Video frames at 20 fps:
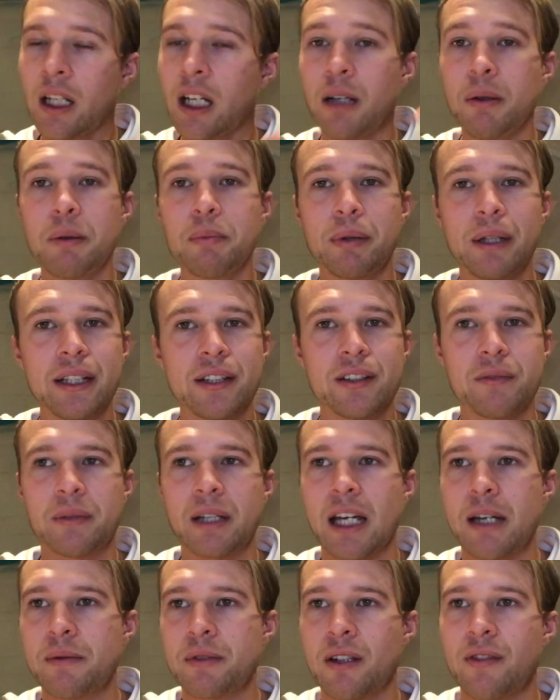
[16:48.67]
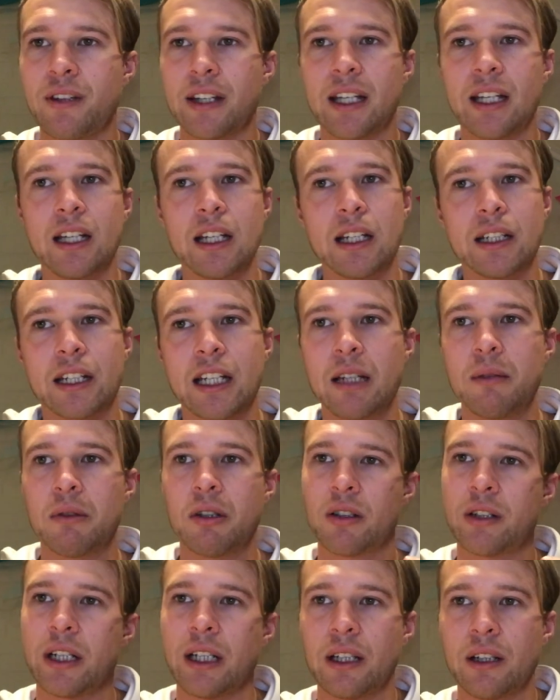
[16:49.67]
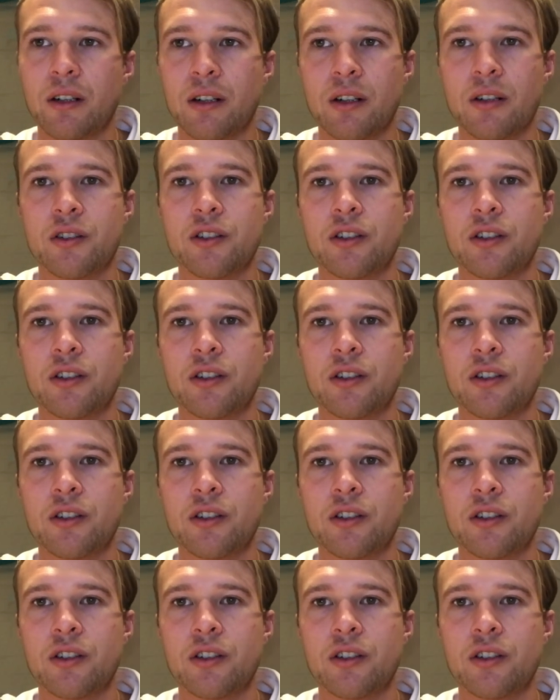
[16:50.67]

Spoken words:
come and play some games over here and keep looking, you know.